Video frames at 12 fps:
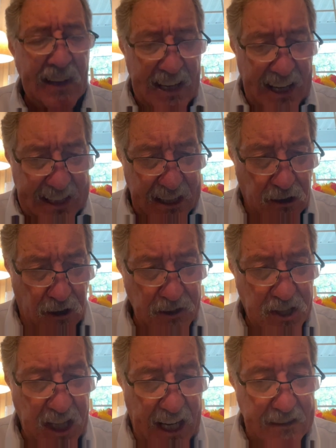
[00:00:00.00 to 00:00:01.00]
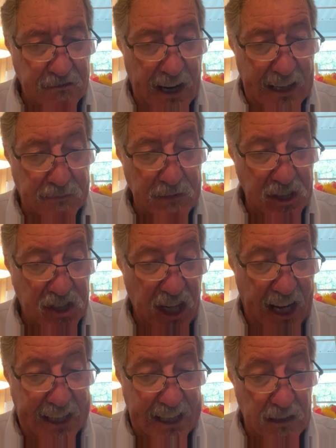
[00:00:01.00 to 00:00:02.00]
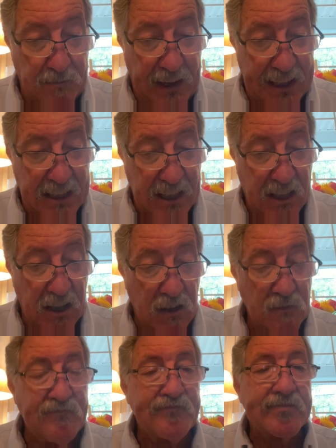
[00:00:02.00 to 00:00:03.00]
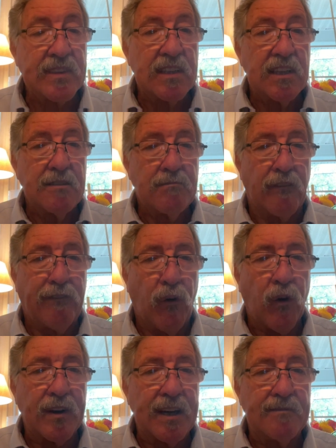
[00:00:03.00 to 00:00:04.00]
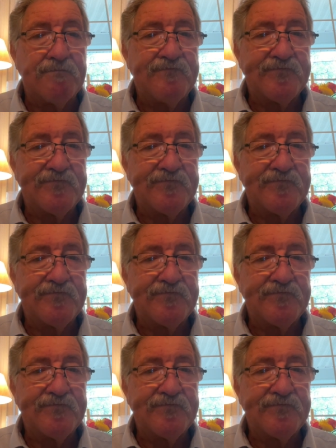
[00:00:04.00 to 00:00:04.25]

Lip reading: And he called Shadrach, Meshach, and Abednego before him,